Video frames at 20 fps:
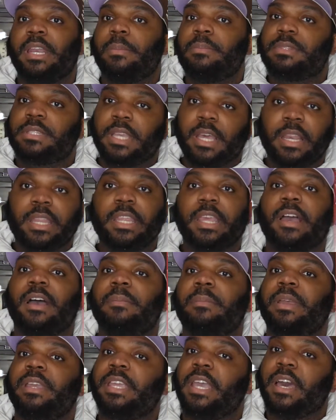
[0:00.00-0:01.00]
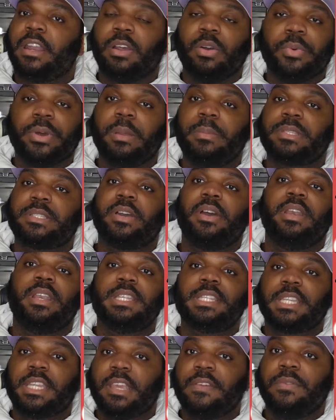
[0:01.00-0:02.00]
I'm telling y'all, man, y'all don't want to miss out on
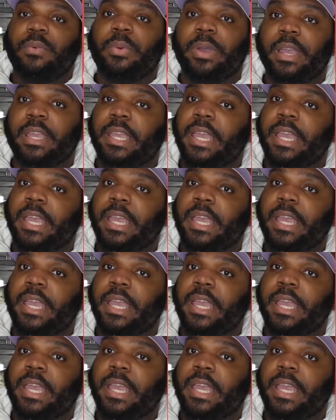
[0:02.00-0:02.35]
this giveaway.